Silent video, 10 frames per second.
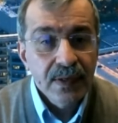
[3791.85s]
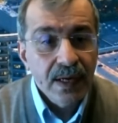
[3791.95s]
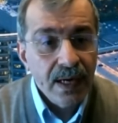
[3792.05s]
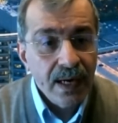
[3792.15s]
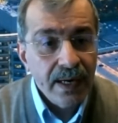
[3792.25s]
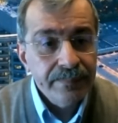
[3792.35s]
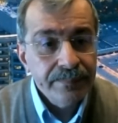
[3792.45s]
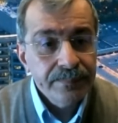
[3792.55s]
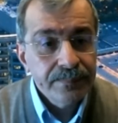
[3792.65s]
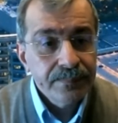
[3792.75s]
Um,
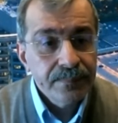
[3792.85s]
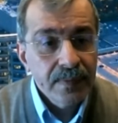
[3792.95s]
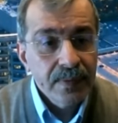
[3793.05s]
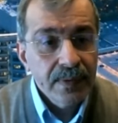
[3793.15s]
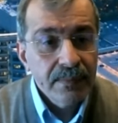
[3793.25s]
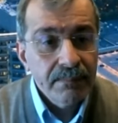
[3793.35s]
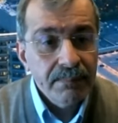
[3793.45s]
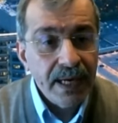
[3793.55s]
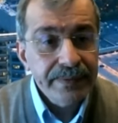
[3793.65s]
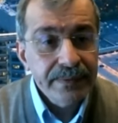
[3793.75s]

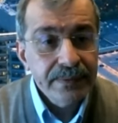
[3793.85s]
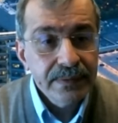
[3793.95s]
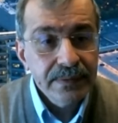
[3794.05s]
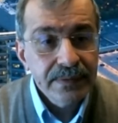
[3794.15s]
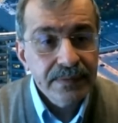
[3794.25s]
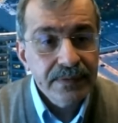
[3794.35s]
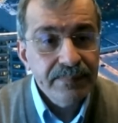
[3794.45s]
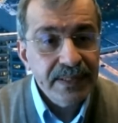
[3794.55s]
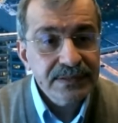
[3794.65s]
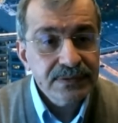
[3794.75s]
but the
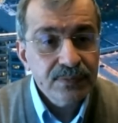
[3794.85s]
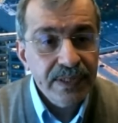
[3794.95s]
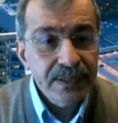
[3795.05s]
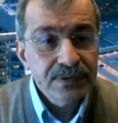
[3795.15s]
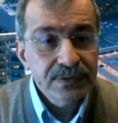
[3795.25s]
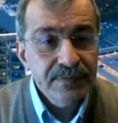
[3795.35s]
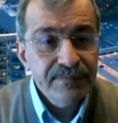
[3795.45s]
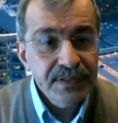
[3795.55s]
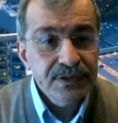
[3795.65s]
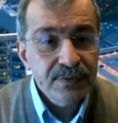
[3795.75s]
best way to
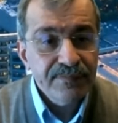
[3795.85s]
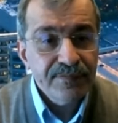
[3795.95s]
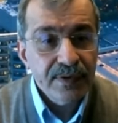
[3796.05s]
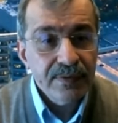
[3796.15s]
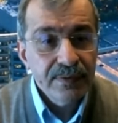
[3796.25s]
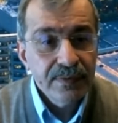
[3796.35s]
defeat your foe